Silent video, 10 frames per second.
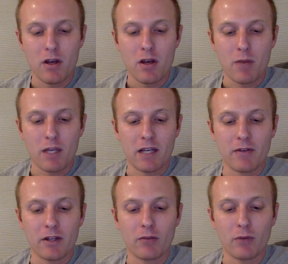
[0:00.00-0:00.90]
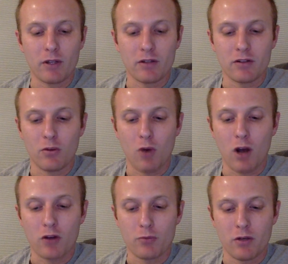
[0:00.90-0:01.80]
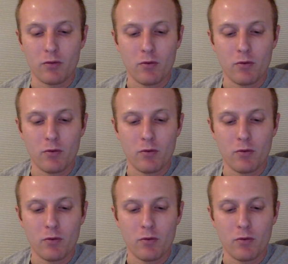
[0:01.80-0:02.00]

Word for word: by giving it a rinse in the wash bin